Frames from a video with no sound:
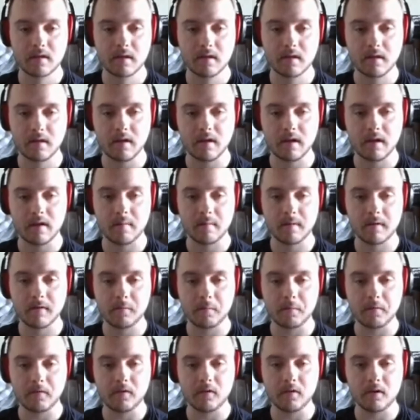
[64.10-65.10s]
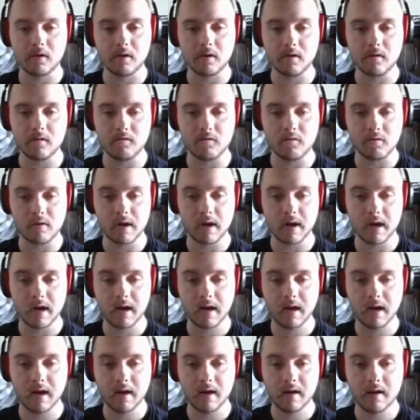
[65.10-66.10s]
Okay, am I supposed to
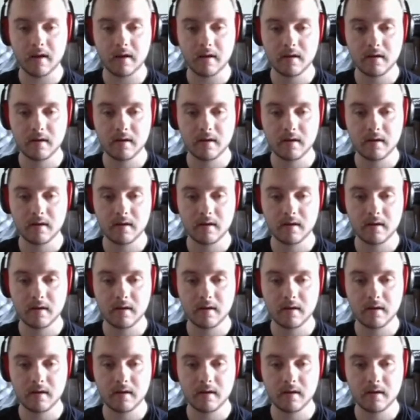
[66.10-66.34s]
drink?